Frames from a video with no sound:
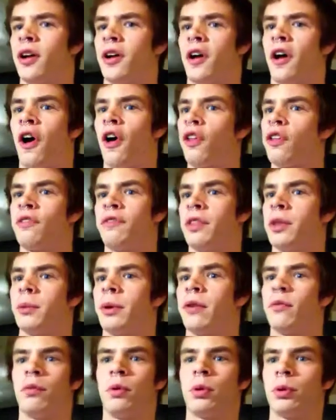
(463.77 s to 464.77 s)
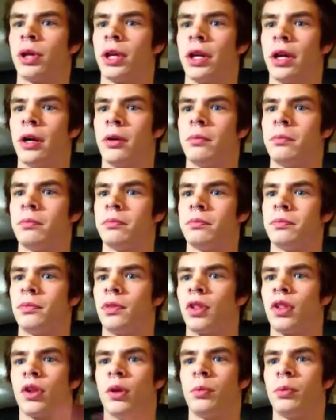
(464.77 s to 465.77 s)
all of them have woken up
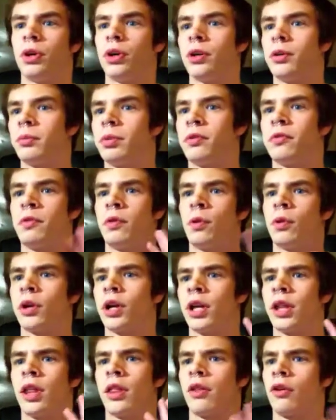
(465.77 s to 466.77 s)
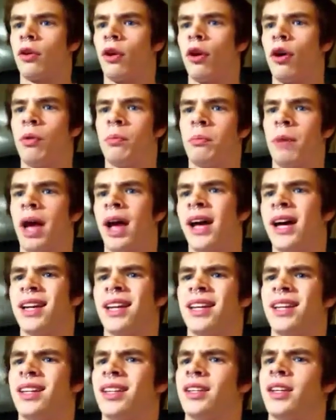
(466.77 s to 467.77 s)
someone before, and then they're all mad,
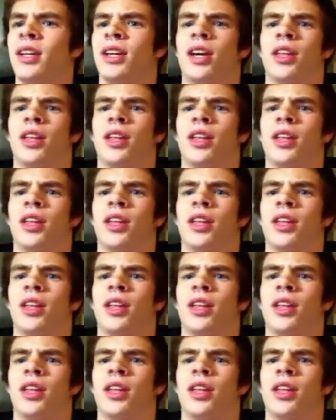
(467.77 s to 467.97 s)
and